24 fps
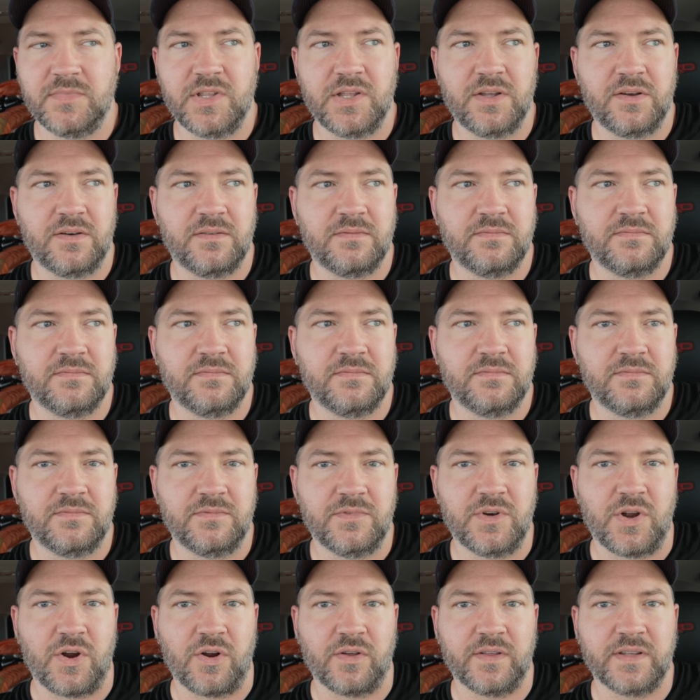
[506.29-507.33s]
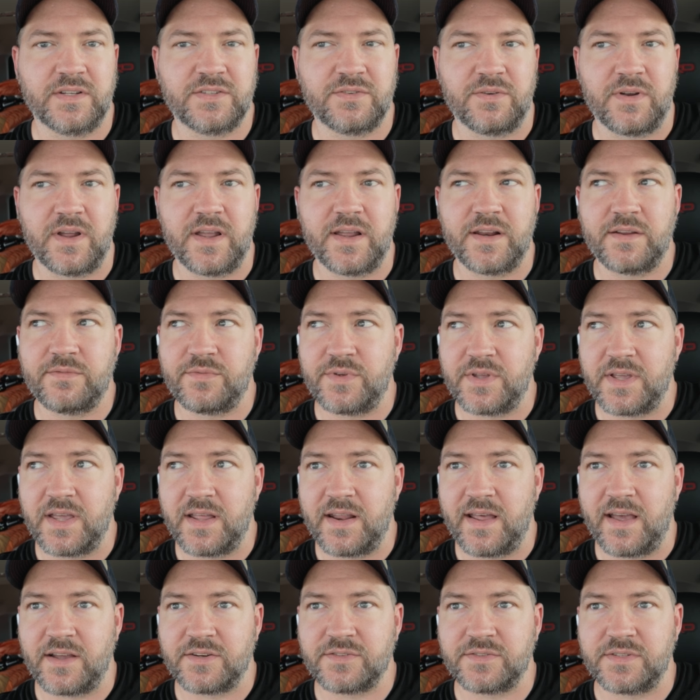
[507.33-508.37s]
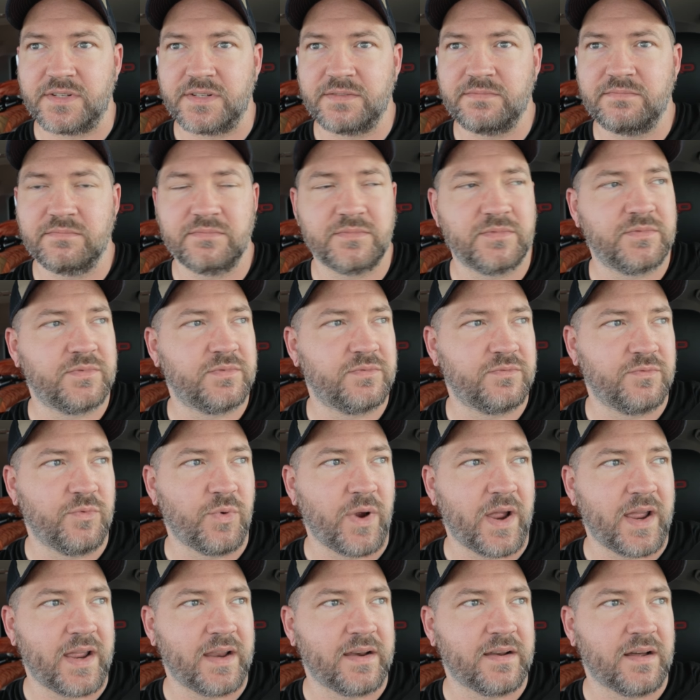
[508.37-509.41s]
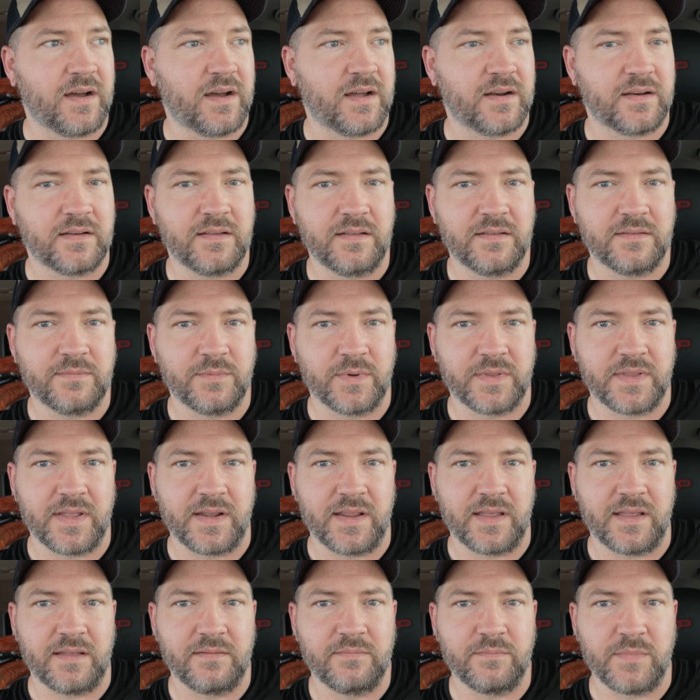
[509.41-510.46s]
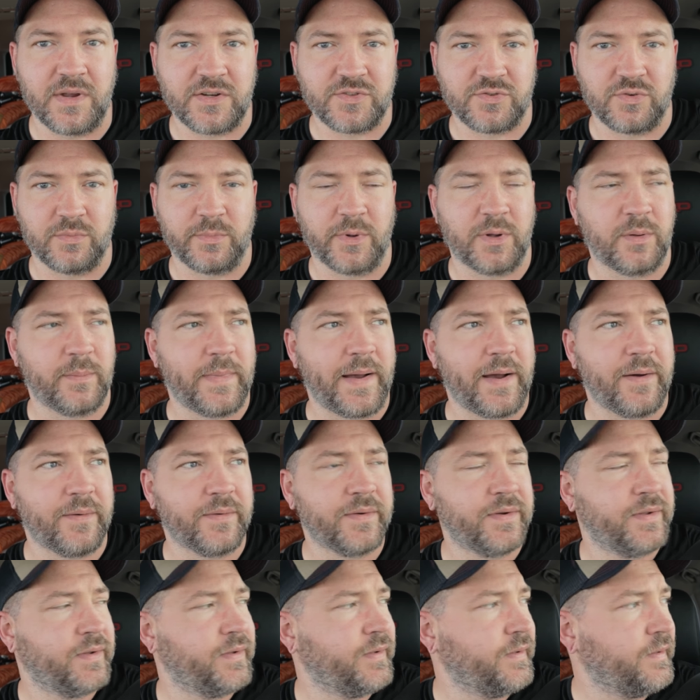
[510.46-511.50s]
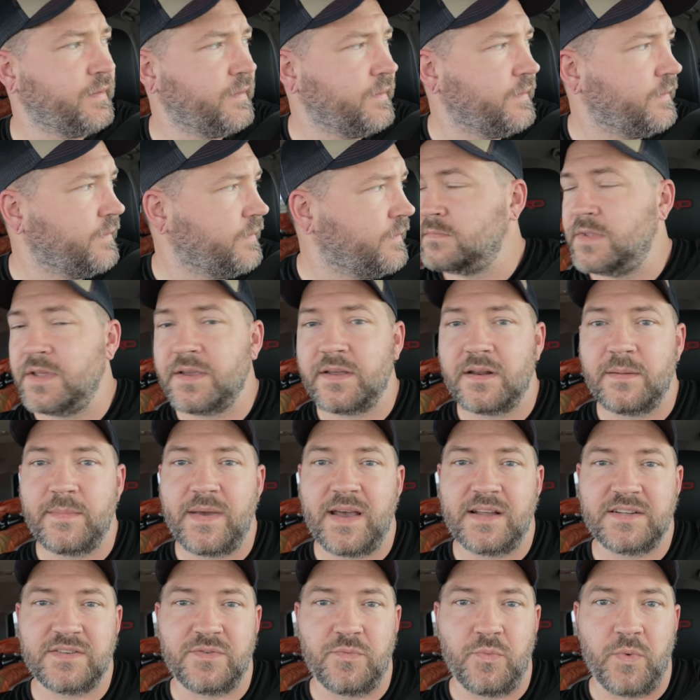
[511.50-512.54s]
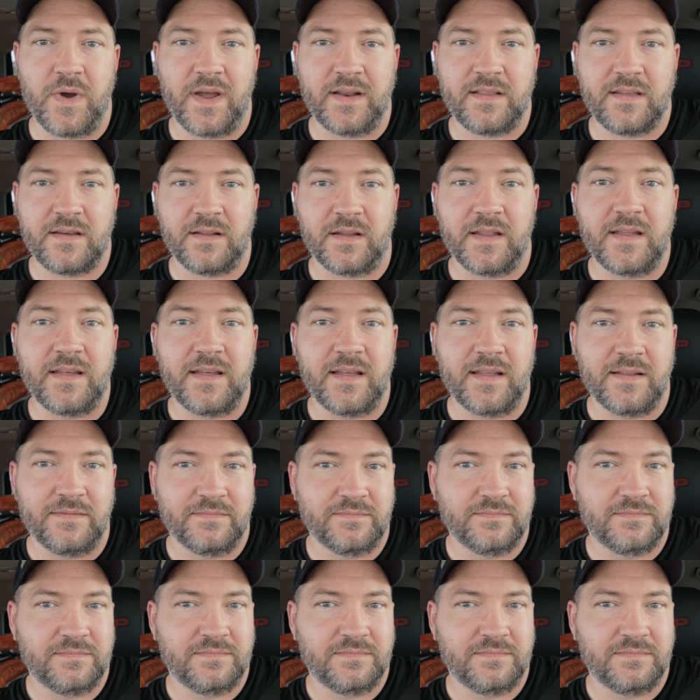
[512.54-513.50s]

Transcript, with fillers: you know, gnarly terrain if we get actually rained on with any measurable amount. You can imagine wet clay,